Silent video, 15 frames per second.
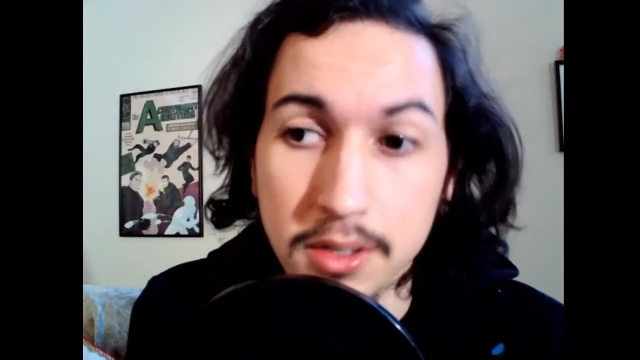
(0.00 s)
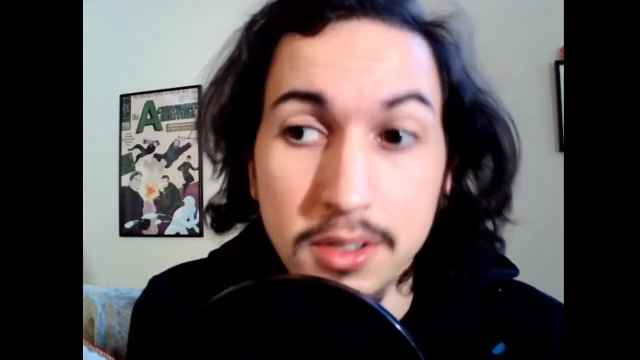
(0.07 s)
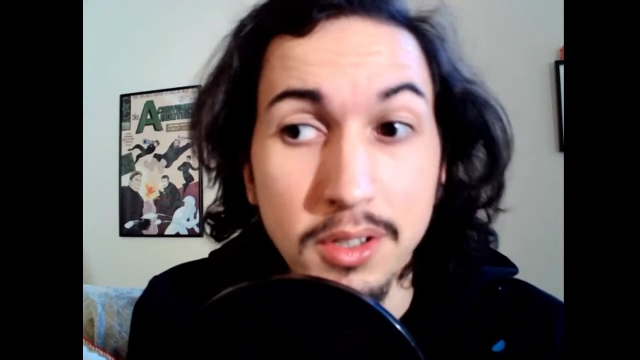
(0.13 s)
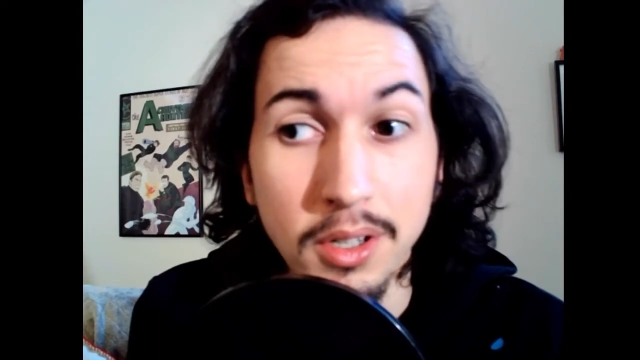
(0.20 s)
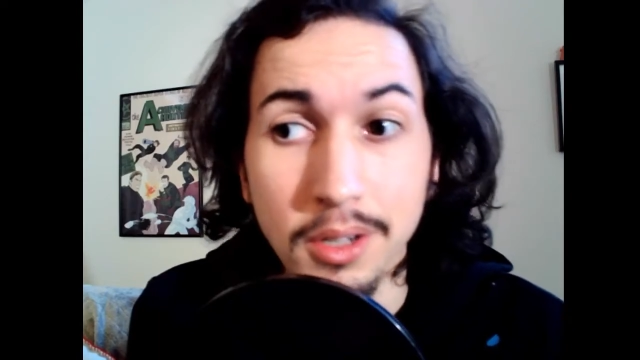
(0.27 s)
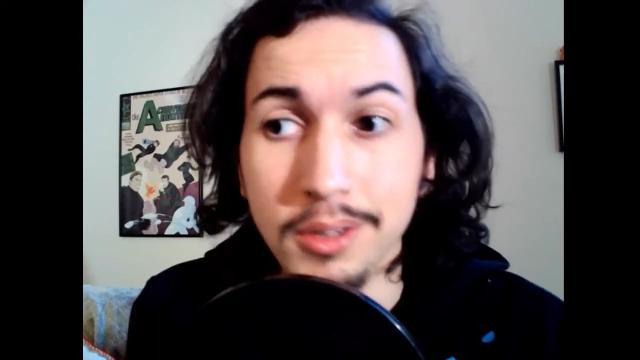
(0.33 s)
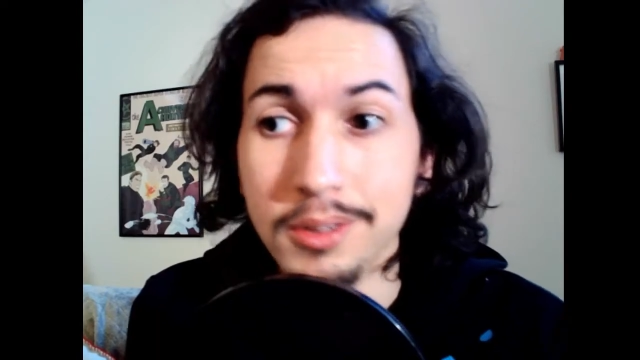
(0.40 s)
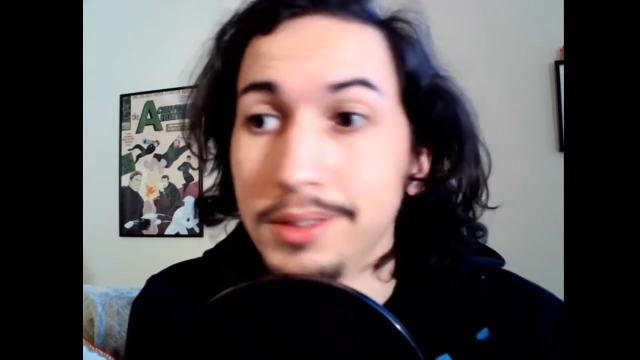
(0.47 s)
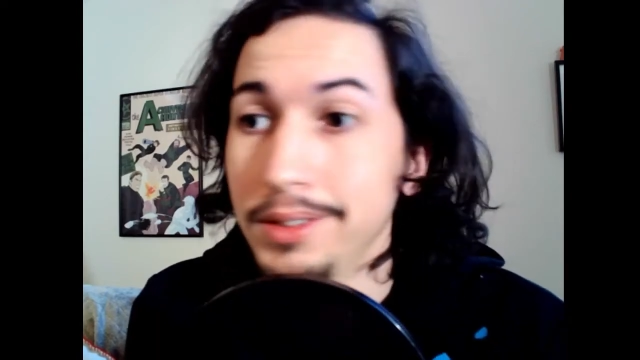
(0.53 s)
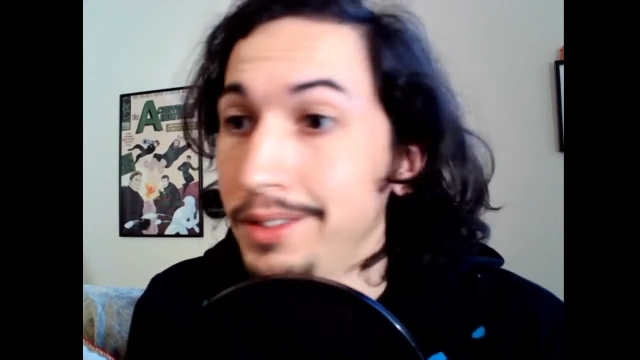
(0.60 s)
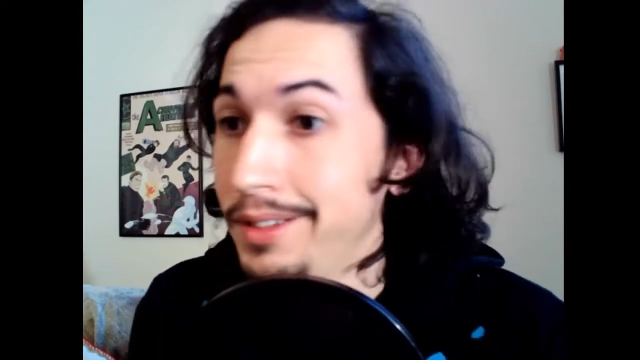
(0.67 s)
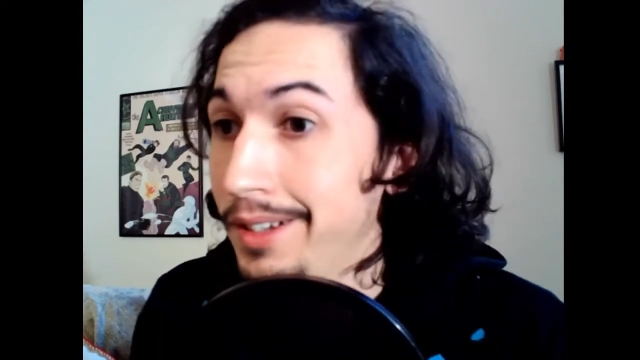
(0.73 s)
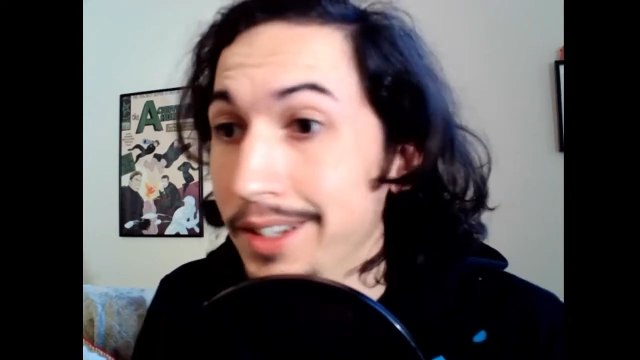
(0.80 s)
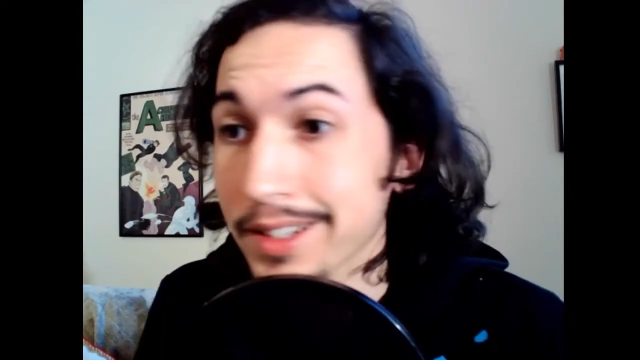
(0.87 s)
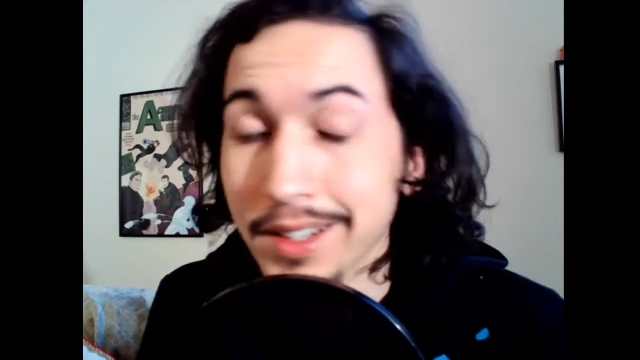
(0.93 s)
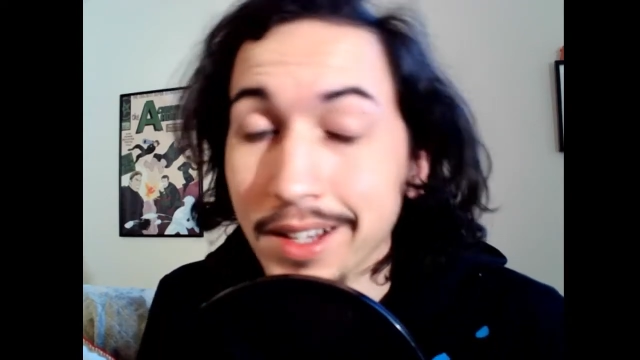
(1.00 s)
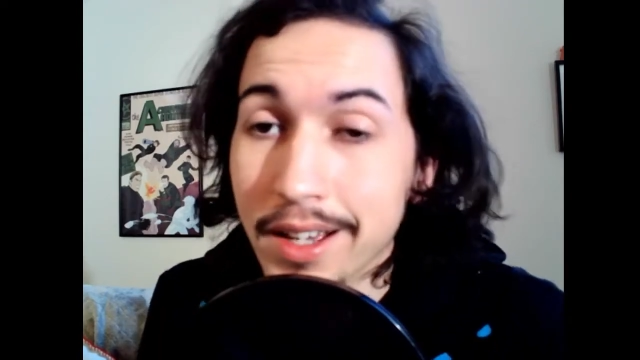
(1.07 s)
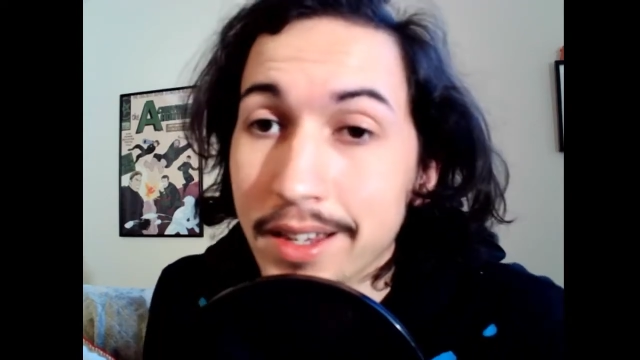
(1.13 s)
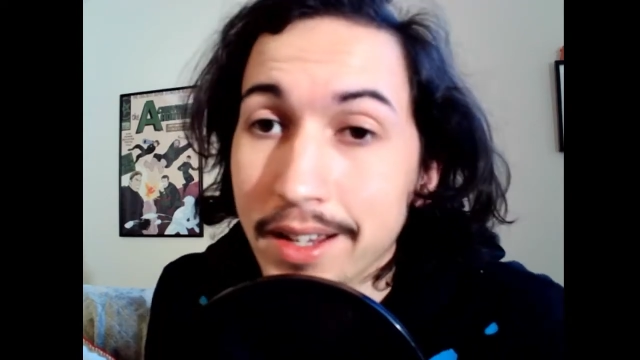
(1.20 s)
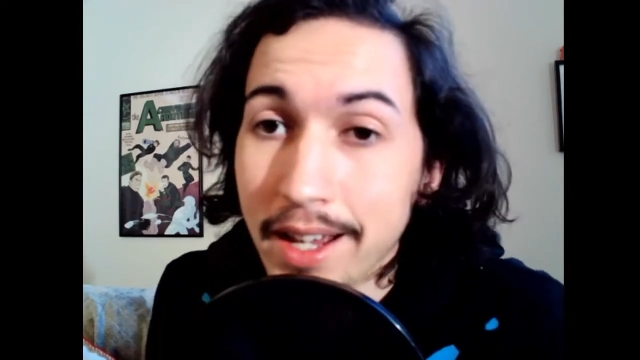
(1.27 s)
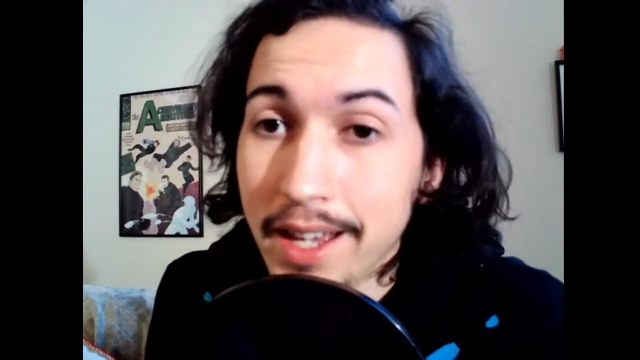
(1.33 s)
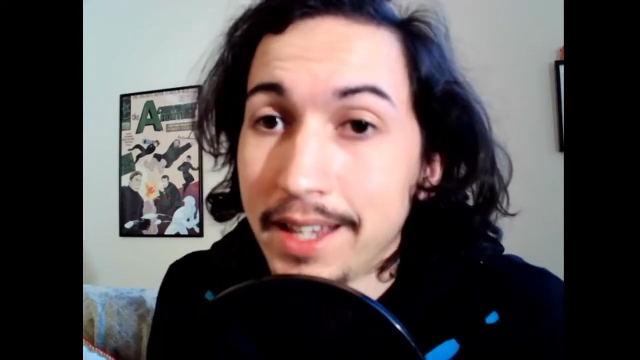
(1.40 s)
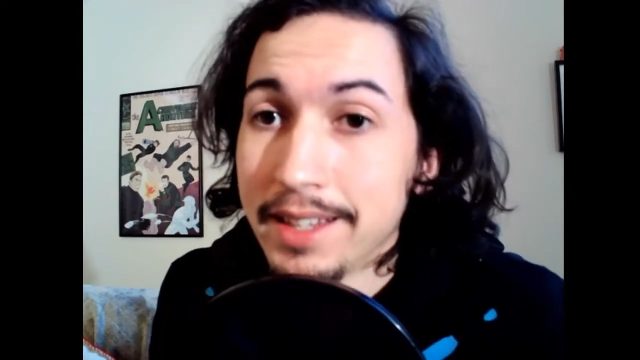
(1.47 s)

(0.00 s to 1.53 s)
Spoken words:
So altogether, hey,